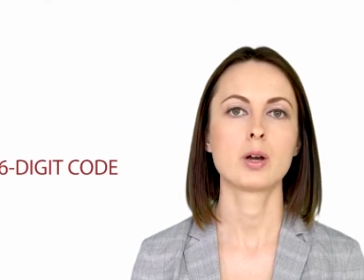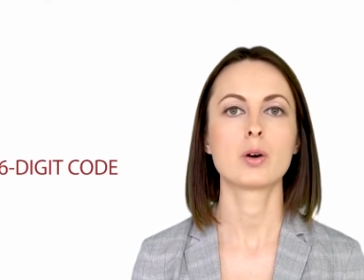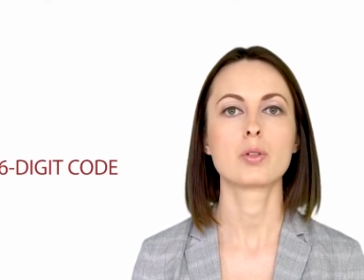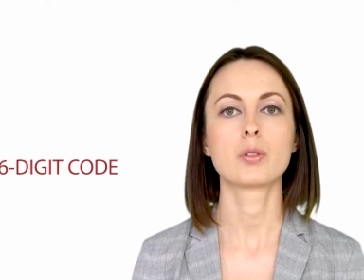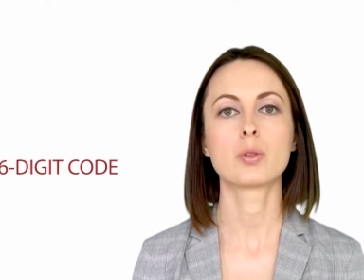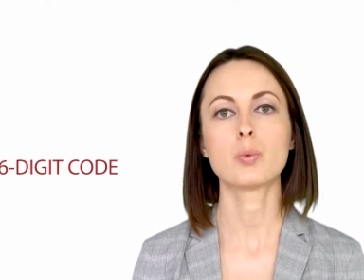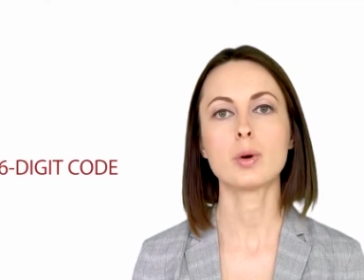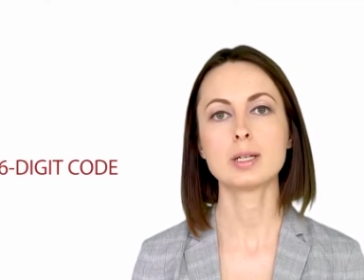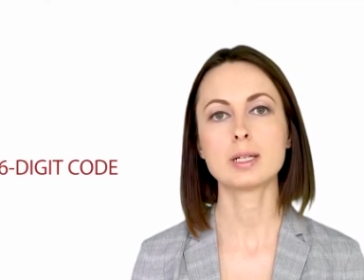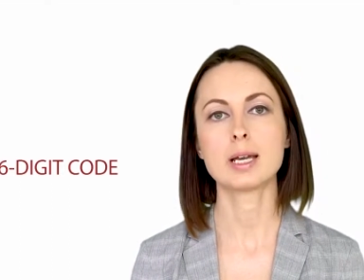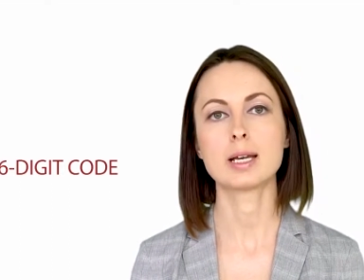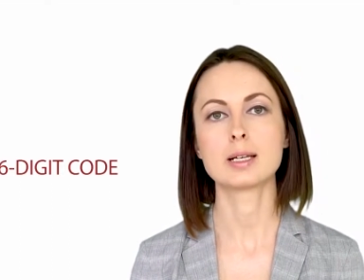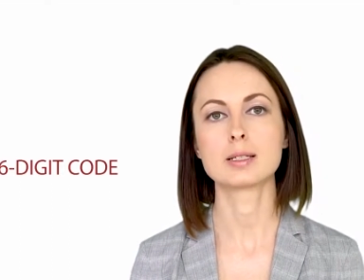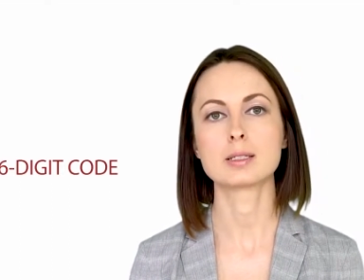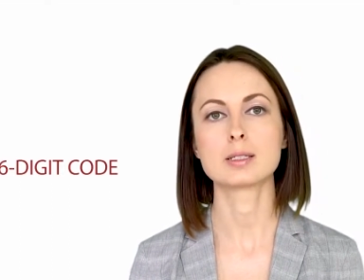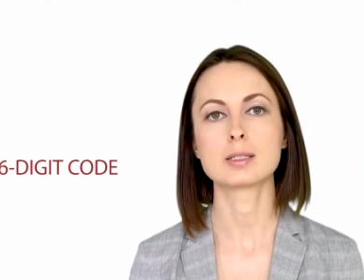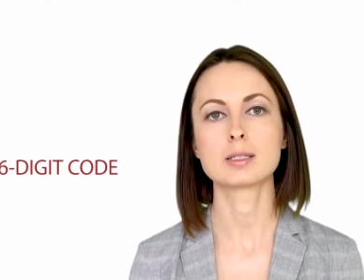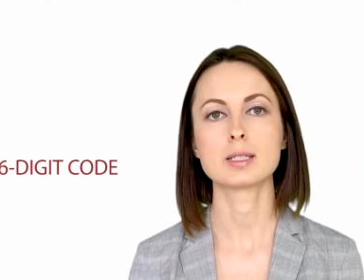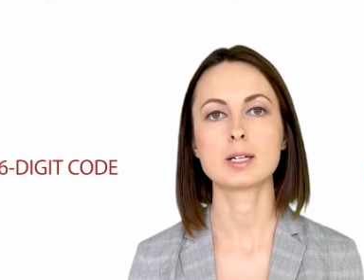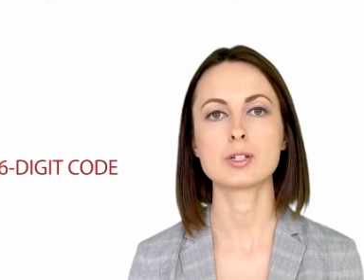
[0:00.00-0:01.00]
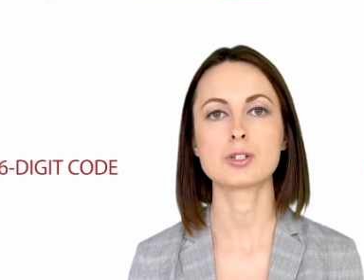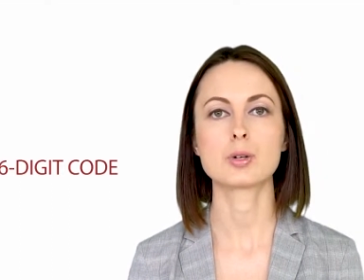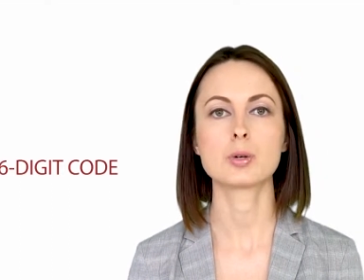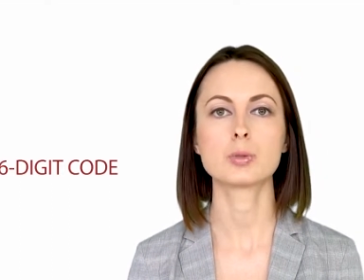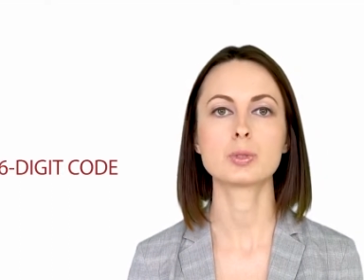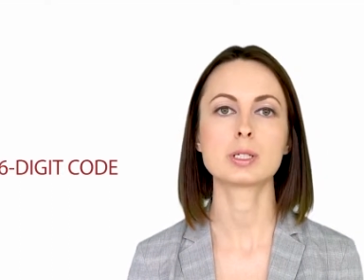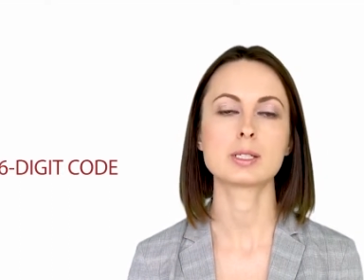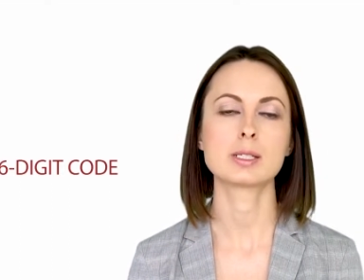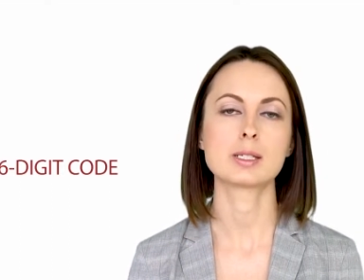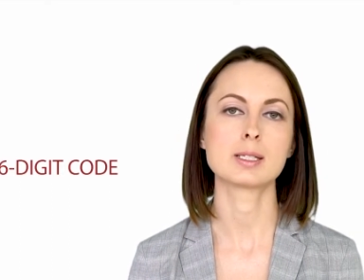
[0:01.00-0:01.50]
On the one hand, such
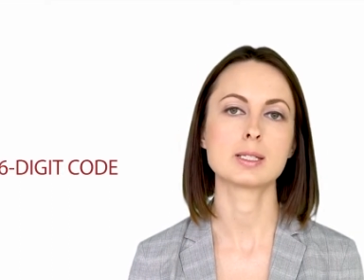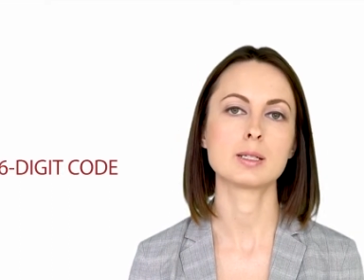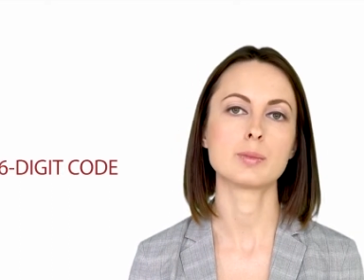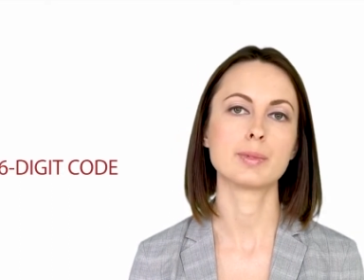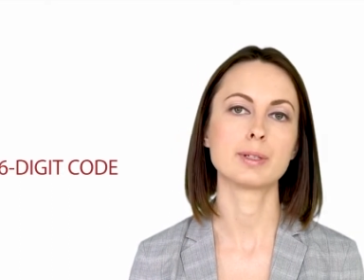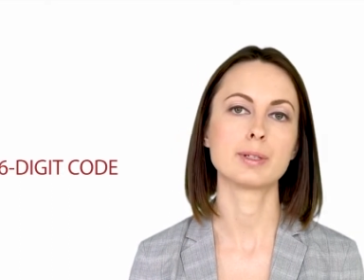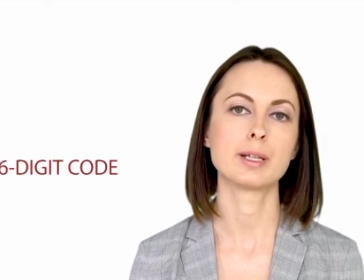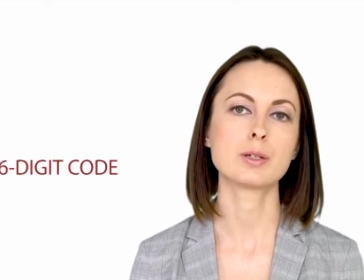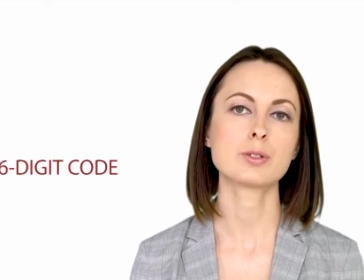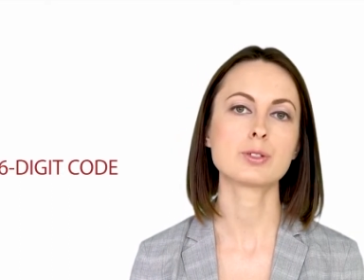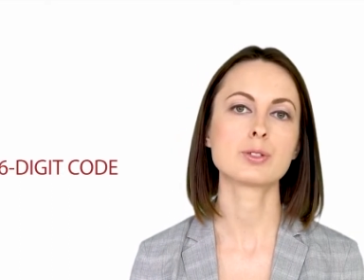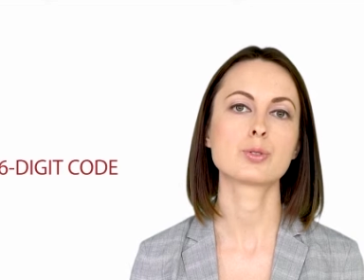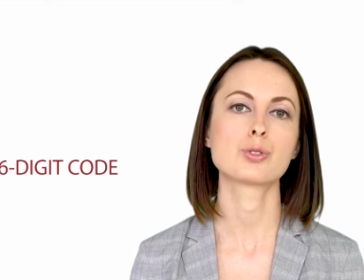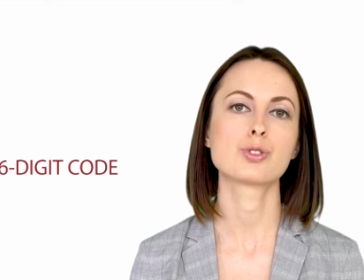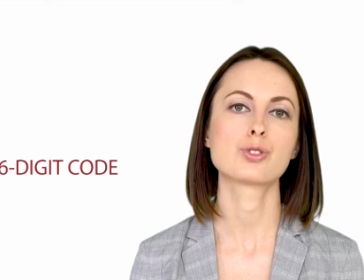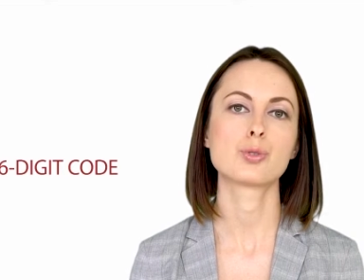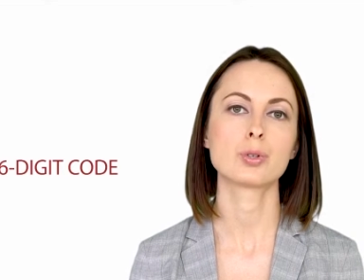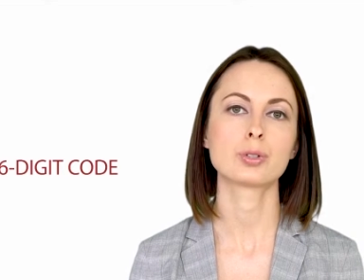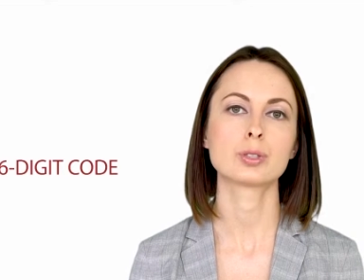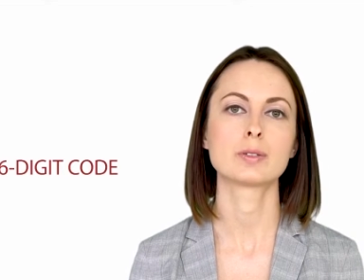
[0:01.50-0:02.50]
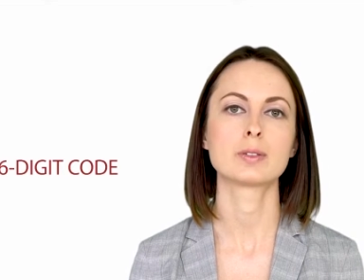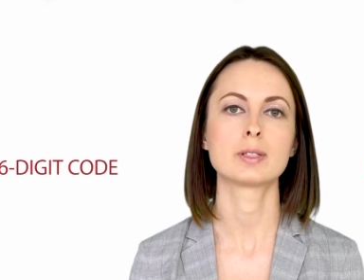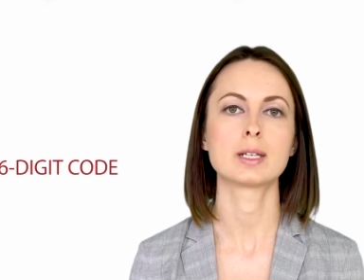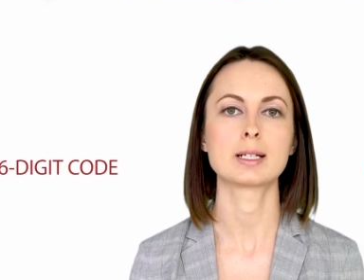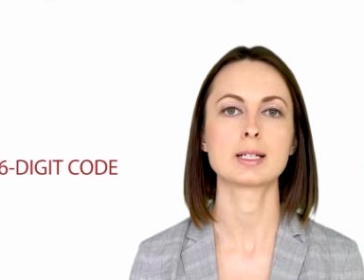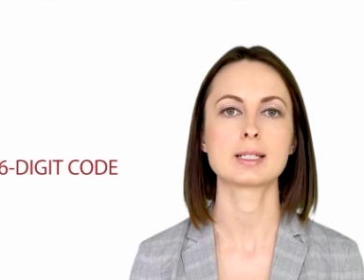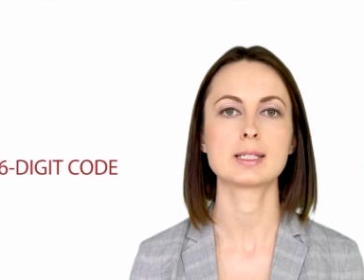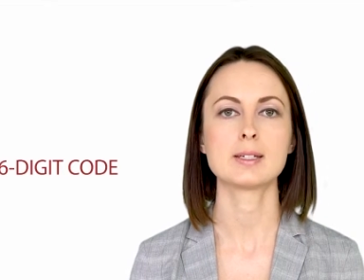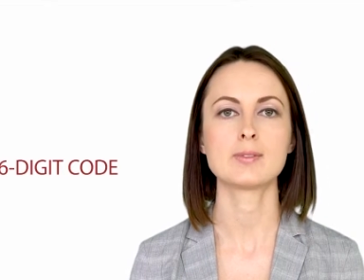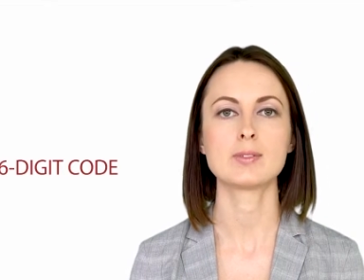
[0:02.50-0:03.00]
coding system allows to shorten
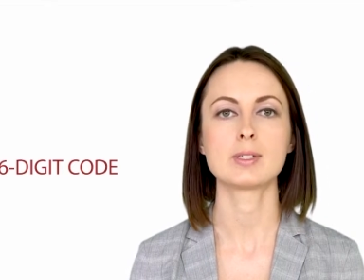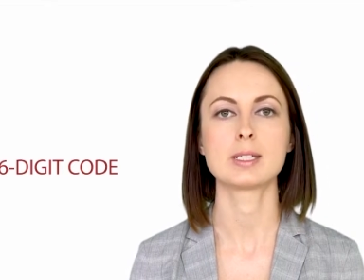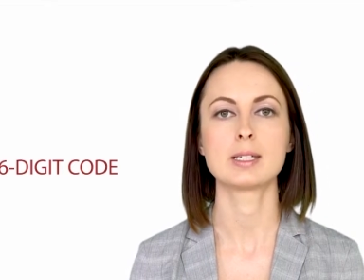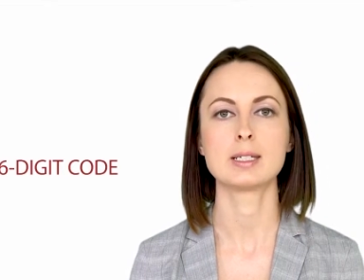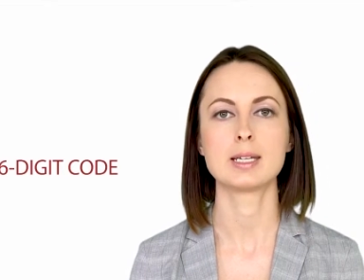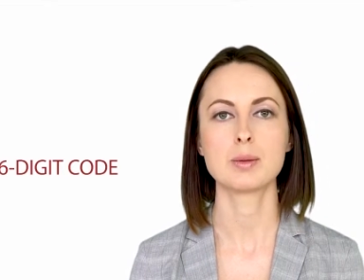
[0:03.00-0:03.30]
the activity